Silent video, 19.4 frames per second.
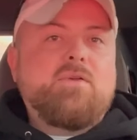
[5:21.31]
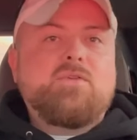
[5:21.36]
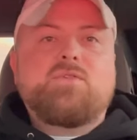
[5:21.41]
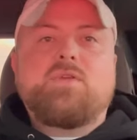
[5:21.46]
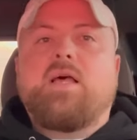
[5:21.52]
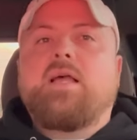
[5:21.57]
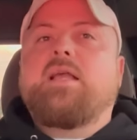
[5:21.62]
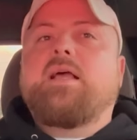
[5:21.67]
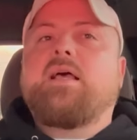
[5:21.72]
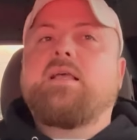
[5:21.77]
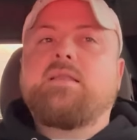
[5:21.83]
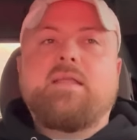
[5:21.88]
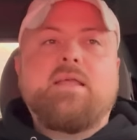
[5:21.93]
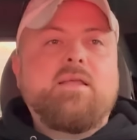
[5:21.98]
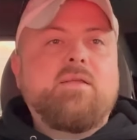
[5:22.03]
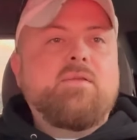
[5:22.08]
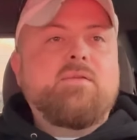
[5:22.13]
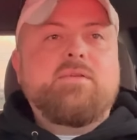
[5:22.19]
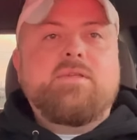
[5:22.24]
So I got
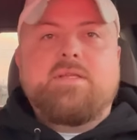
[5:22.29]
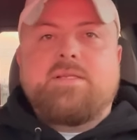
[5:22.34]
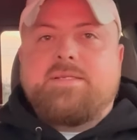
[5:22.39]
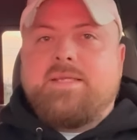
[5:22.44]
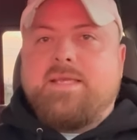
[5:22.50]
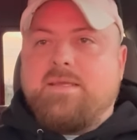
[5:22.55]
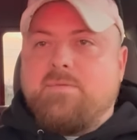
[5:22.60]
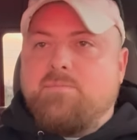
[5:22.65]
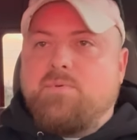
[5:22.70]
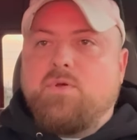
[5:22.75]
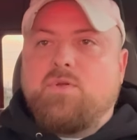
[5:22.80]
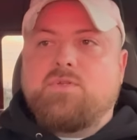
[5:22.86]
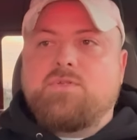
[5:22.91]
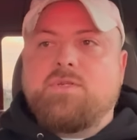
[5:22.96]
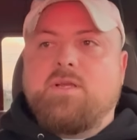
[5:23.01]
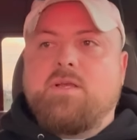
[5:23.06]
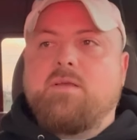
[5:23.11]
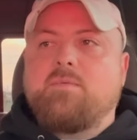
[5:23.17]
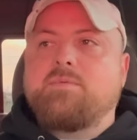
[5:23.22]
down, did 10
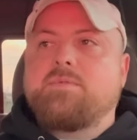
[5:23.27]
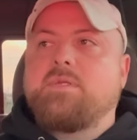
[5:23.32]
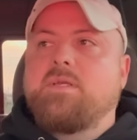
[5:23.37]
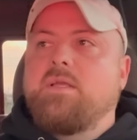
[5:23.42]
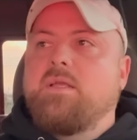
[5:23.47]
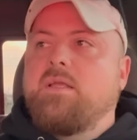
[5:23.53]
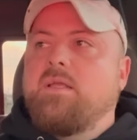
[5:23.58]
push-ups,